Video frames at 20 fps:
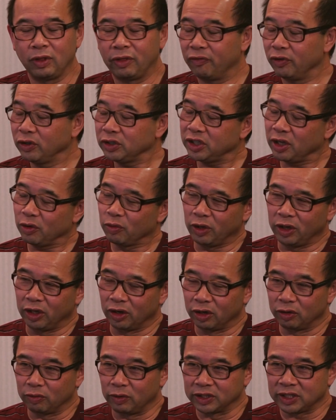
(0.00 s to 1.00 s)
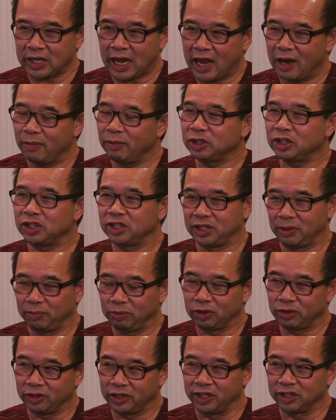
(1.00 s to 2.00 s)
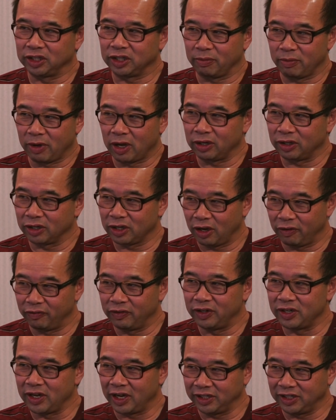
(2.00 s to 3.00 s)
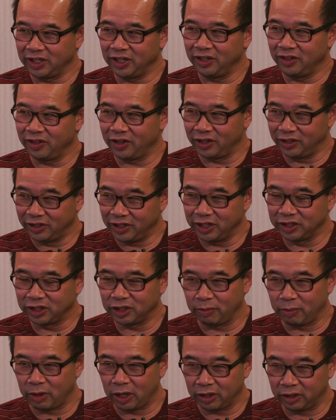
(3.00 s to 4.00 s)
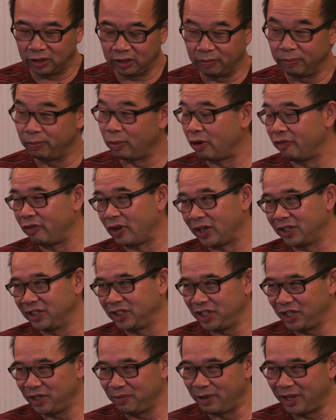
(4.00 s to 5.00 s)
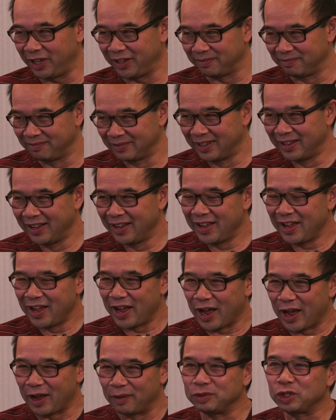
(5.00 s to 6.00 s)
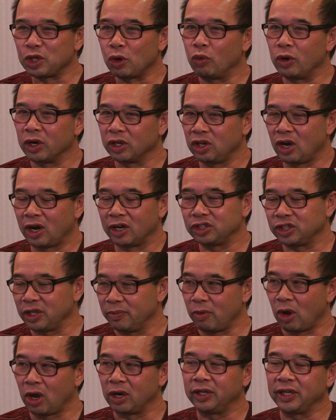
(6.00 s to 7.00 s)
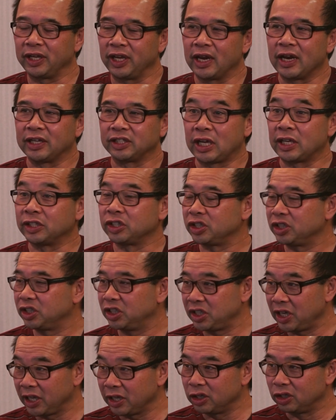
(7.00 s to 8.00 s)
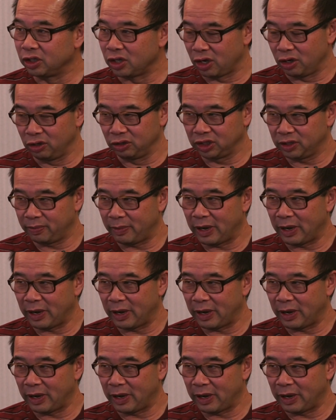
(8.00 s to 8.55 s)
the first thing we learned was how much simpler it is to model COVID-19 than it is to model bovine TB. So we're largely modeling it as a single host